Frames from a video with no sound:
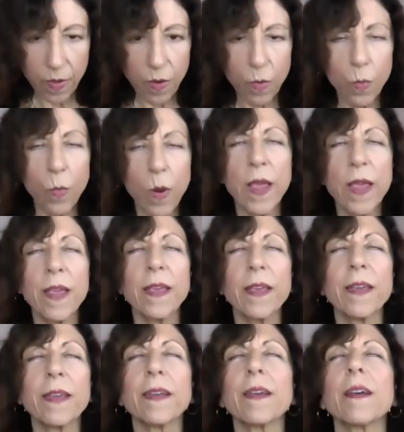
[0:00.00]

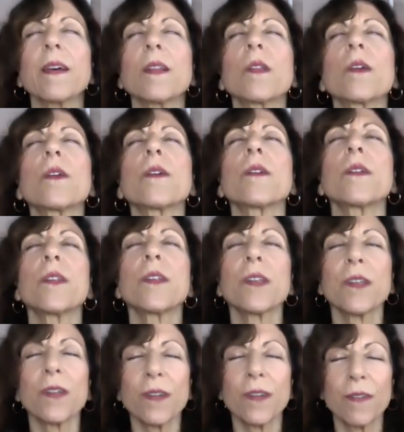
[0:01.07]
Awake, alert,
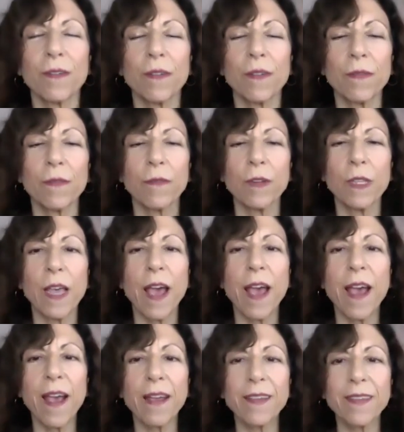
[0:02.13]

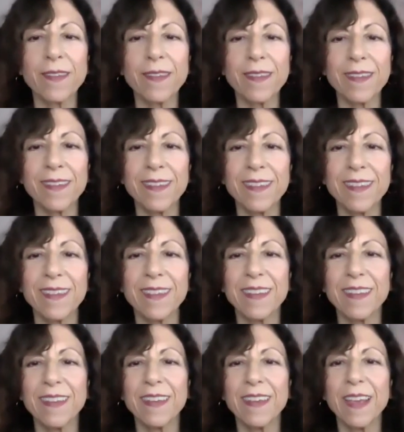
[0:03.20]
relaxed,
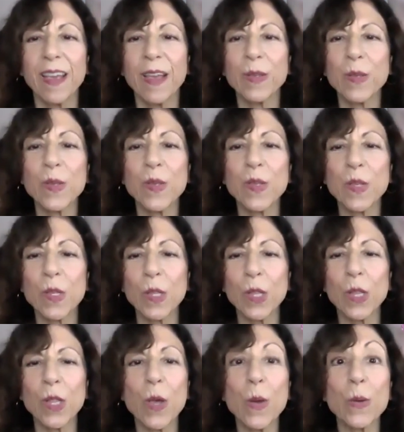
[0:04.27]
and
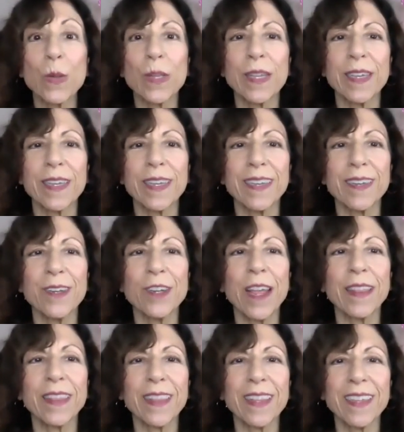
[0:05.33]
slowly,
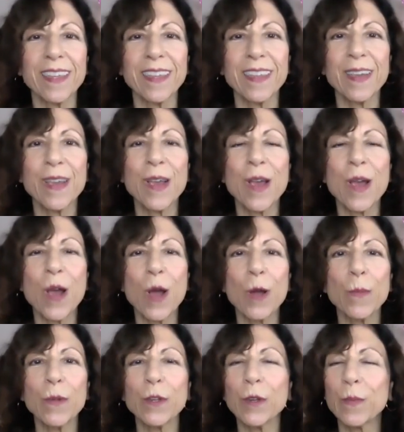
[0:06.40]
gently
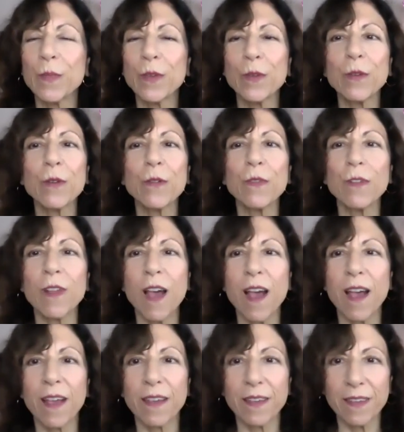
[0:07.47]
open your beautiful
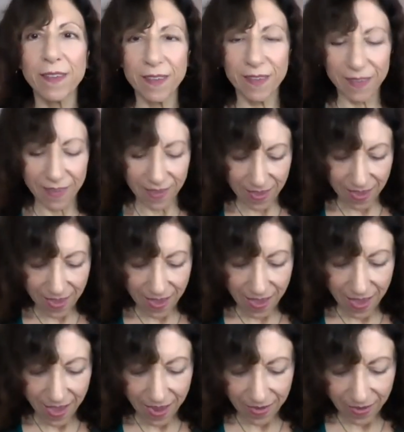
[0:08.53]
eyes
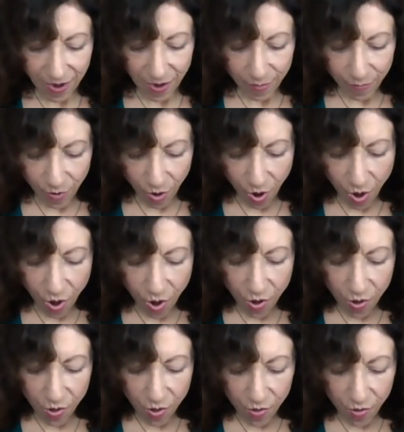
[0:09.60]
and come
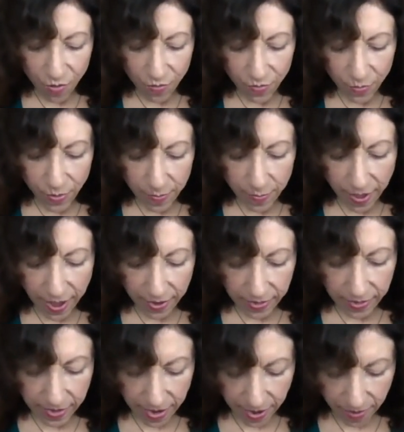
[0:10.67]
all the way back
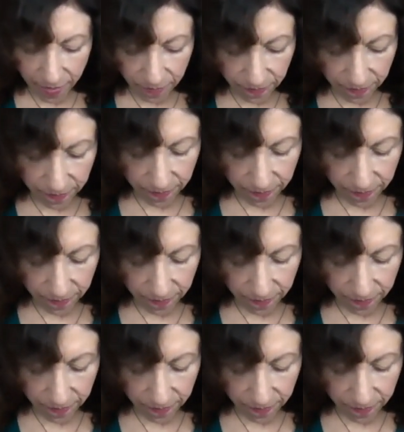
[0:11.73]
now.